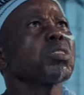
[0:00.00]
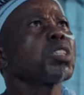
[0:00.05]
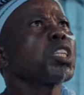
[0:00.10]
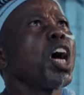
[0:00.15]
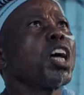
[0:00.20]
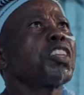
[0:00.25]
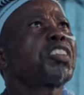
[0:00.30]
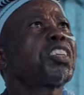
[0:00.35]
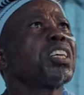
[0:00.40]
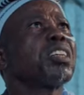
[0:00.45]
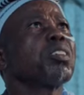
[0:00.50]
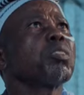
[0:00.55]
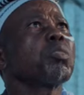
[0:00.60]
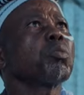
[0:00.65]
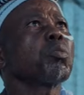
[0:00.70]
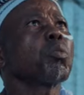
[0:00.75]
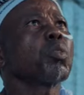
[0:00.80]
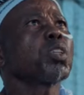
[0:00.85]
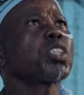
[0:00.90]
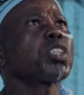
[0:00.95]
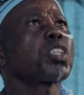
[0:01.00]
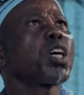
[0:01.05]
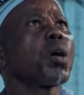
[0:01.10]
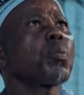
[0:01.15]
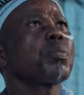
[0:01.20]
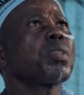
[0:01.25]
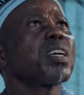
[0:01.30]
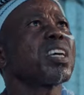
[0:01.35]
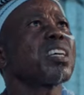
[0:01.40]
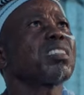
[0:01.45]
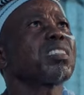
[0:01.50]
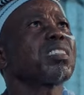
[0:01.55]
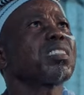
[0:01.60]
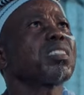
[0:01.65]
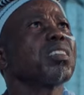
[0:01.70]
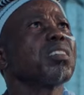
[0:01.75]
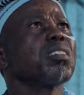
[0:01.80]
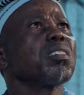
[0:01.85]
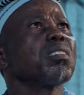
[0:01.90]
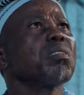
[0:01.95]
Nothing will stop
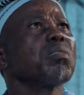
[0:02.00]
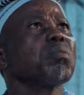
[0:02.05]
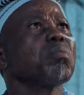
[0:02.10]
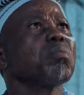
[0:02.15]
this